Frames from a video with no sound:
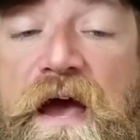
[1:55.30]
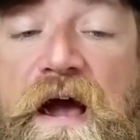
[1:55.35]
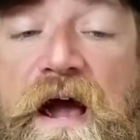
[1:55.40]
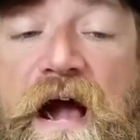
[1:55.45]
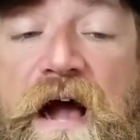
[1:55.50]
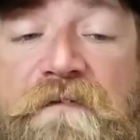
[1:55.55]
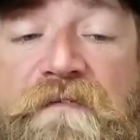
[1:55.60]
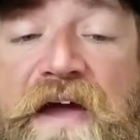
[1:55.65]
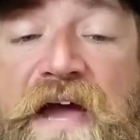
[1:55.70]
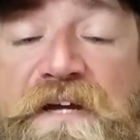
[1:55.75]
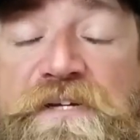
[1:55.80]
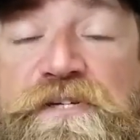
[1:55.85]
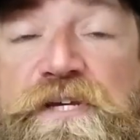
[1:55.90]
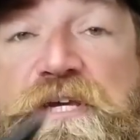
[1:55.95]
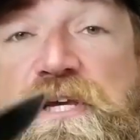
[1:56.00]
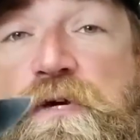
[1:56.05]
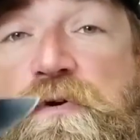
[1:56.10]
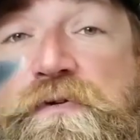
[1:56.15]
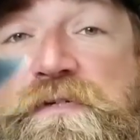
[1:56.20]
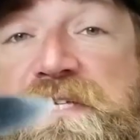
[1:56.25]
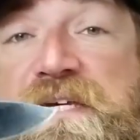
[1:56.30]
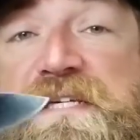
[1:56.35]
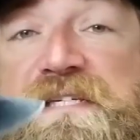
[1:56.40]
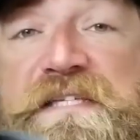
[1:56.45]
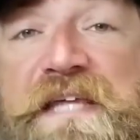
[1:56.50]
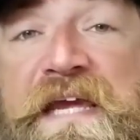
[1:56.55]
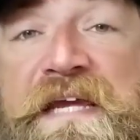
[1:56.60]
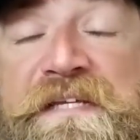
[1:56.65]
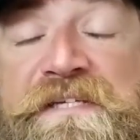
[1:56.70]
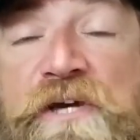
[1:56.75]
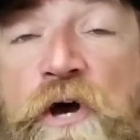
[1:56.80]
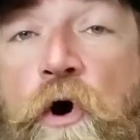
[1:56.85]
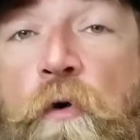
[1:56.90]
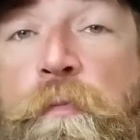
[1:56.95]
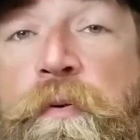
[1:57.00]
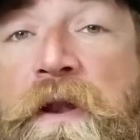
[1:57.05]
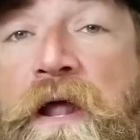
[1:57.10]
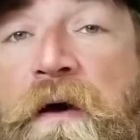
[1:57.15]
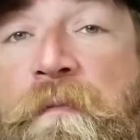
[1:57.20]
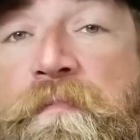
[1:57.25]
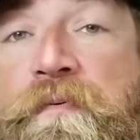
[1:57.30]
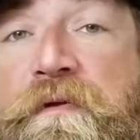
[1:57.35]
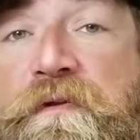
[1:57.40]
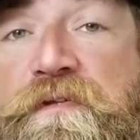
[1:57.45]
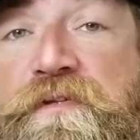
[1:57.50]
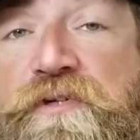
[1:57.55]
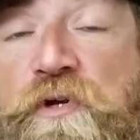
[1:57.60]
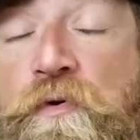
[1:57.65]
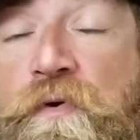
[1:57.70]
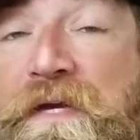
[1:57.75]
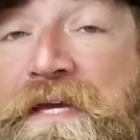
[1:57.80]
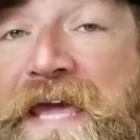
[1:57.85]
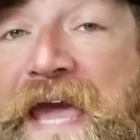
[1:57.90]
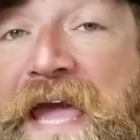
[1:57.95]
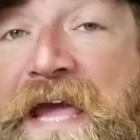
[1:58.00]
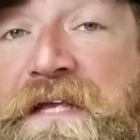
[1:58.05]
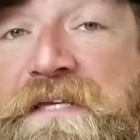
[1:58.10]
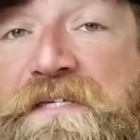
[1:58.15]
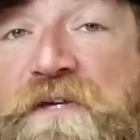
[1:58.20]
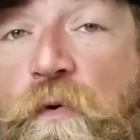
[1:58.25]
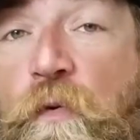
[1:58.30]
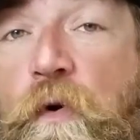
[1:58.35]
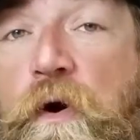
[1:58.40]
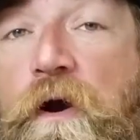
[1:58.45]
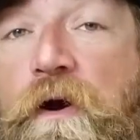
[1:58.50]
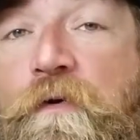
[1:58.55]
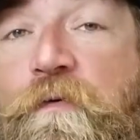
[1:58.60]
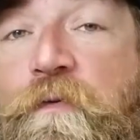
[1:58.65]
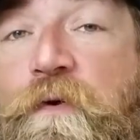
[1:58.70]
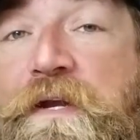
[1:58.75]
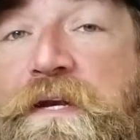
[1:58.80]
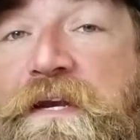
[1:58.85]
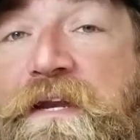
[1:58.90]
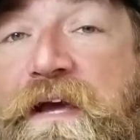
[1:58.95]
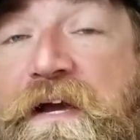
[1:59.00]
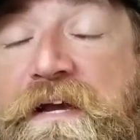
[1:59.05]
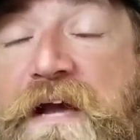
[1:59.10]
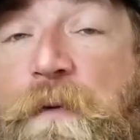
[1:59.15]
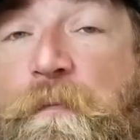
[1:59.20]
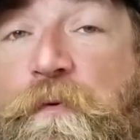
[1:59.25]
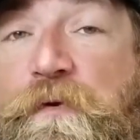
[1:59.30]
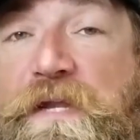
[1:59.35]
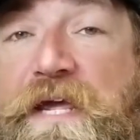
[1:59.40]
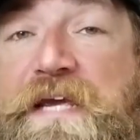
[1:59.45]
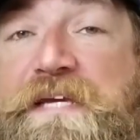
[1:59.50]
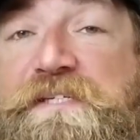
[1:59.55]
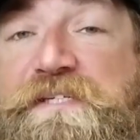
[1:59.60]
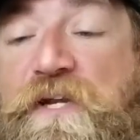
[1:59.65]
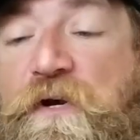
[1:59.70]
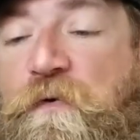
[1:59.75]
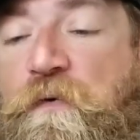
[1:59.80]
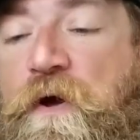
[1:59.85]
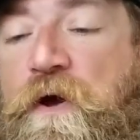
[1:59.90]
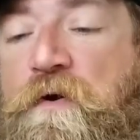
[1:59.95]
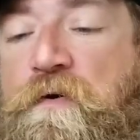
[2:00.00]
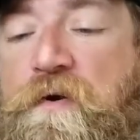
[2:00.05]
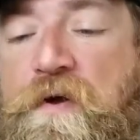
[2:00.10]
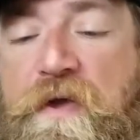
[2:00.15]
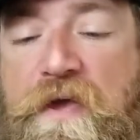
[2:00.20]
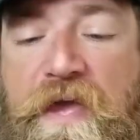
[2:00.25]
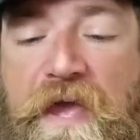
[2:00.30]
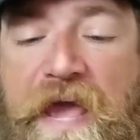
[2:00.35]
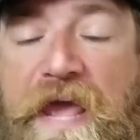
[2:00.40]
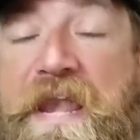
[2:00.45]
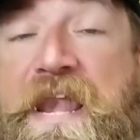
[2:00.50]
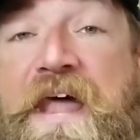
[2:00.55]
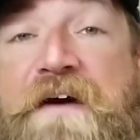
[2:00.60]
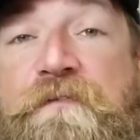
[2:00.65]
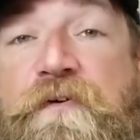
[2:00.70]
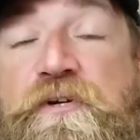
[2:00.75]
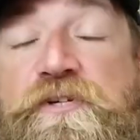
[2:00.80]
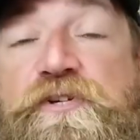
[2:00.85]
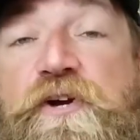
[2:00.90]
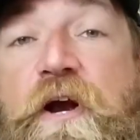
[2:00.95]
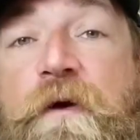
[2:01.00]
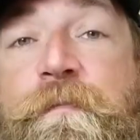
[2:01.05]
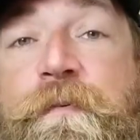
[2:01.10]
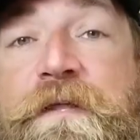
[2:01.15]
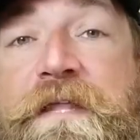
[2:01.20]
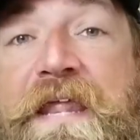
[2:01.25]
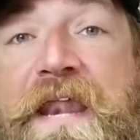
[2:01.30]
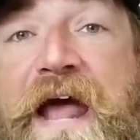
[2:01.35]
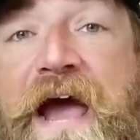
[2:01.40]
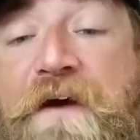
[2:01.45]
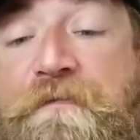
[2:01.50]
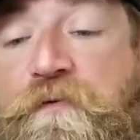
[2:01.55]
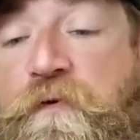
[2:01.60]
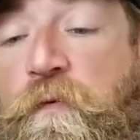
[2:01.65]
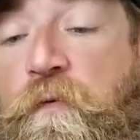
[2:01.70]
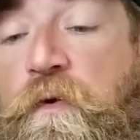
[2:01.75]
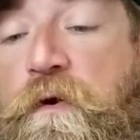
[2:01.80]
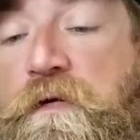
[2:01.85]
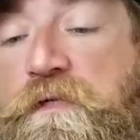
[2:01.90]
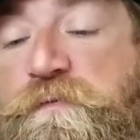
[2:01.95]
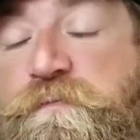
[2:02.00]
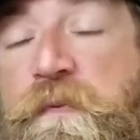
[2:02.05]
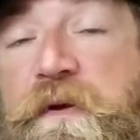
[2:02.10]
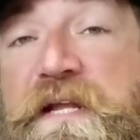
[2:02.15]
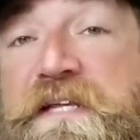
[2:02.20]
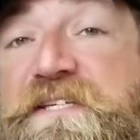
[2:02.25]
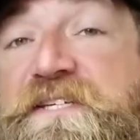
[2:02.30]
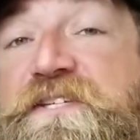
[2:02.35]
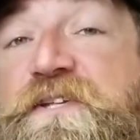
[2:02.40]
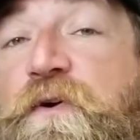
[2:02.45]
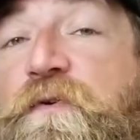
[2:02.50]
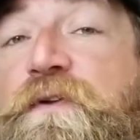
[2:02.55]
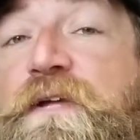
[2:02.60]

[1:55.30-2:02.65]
I've actually used this thing to open up tuna cans at work a couple days in a row and never sharpened it afterwards, but it still